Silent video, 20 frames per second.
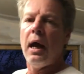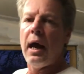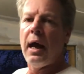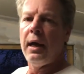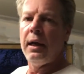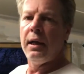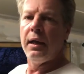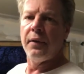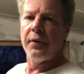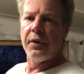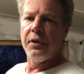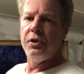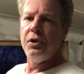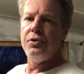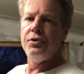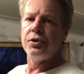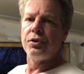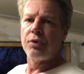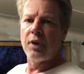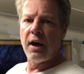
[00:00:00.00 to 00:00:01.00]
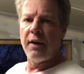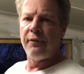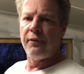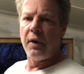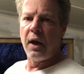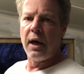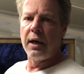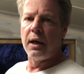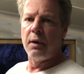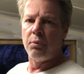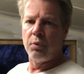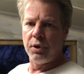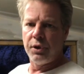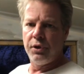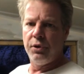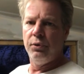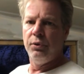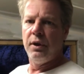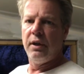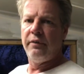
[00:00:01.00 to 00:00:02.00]
any of the Union Craft lineup where
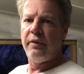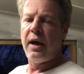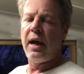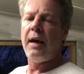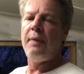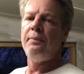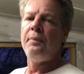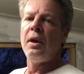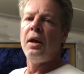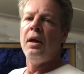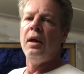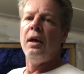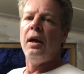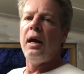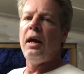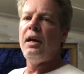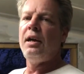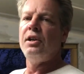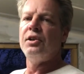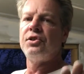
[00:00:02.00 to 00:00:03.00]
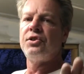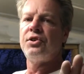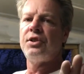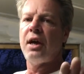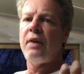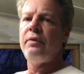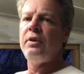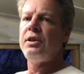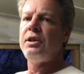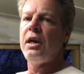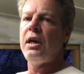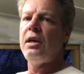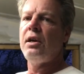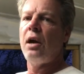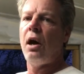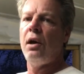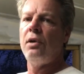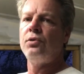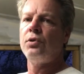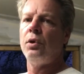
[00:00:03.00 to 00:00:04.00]
you live at. It is
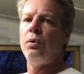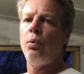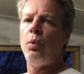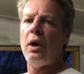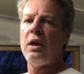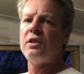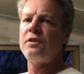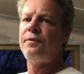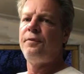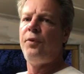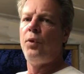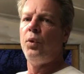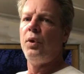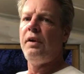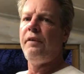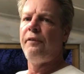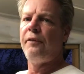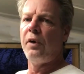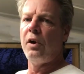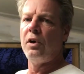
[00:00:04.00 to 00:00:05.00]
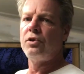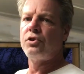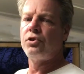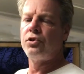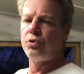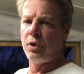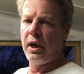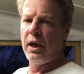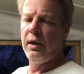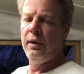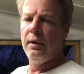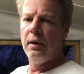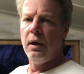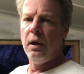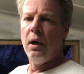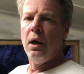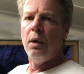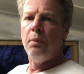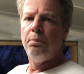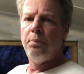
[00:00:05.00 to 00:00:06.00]
1700 West 41st Street,
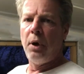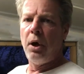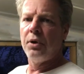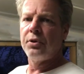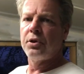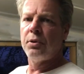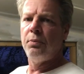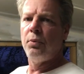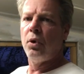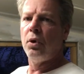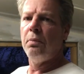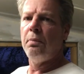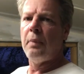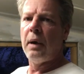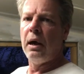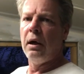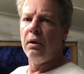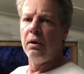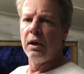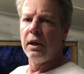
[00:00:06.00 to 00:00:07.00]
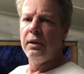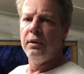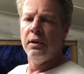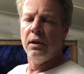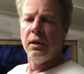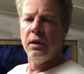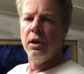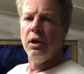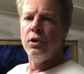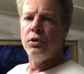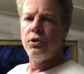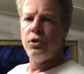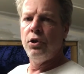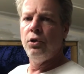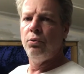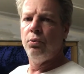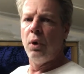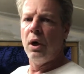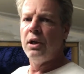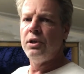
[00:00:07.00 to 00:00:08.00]
Baltimore, Maryland,
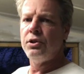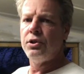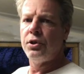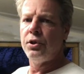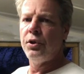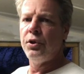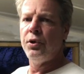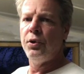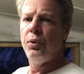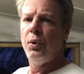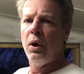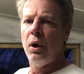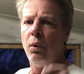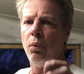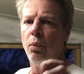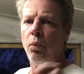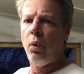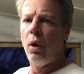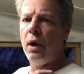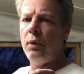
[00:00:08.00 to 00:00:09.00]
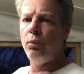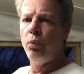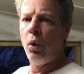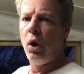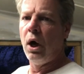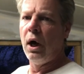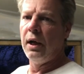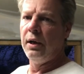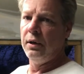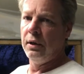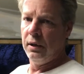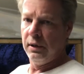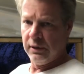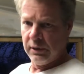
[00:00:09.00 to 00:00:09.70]
21211.